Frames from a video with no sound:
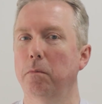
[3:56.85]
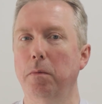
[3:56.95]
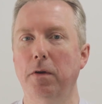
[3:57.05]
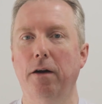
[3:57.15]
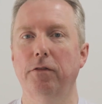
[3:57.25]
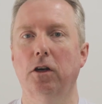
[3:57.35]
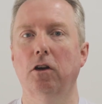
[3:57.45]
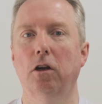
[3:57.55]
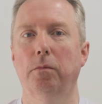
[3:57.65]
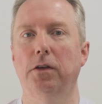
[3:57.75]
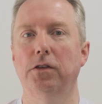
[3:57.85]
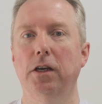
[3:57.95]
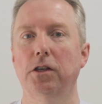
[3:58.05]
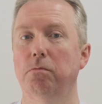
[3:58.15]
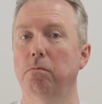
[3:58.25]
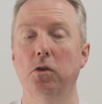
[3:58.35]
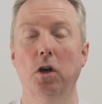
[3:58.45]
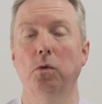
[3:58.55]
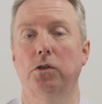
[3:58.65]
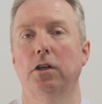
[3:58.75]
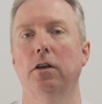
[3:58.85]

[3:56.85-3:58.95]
maybe having a column that says notes,